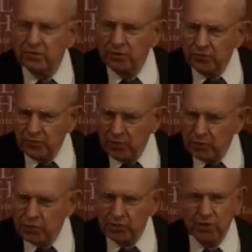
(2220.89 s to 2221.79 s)
for
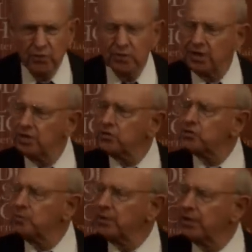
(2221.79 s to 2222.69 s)
further security and
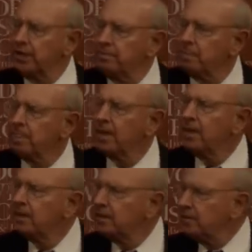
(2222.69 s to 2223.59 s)
stability.
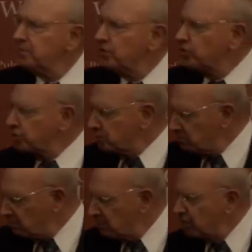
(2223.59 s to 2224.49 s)
Let me
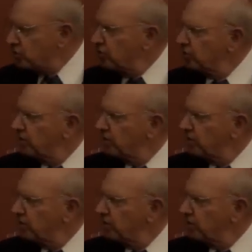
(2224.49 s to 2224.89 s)
just mention